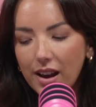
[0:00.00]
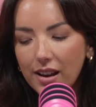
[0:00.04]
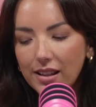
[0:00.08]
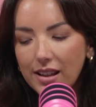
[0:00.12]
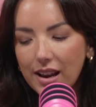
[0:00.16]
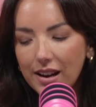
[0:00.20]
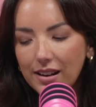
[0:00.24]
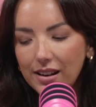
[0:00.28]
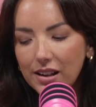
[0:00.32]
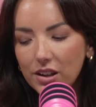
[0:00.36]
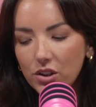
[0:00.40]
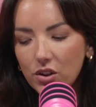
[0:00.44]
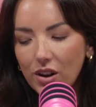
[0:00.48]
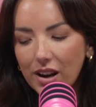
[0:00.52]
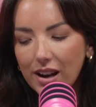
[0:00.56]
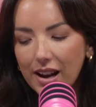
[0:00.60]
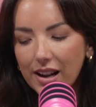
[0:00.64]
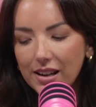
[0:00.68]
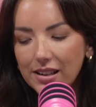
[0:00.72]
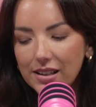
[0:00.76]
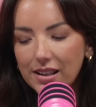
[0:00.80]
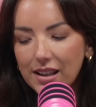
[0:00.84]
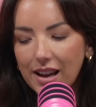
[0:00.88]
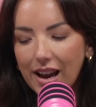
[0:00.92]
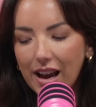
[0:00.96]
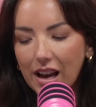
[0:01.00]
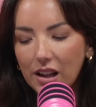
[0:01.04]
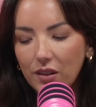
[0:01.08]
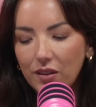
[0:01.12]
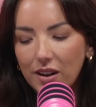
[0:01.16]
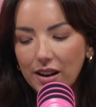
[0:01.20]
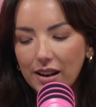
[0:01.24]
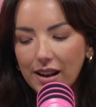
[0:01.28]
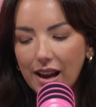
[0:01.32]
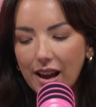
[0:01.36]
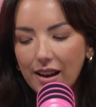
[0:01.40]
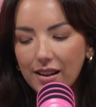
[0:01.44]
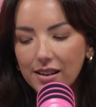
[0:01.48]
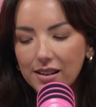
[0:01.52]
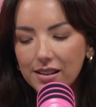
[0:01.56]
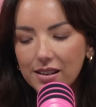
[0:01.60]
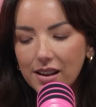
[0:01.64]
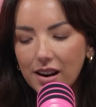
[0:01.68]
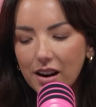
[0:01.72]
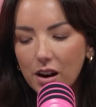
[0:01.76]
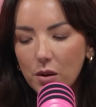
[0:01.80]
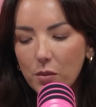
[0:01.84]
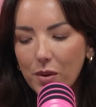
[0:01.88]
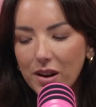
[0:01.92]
Then he's right into the advent calendar.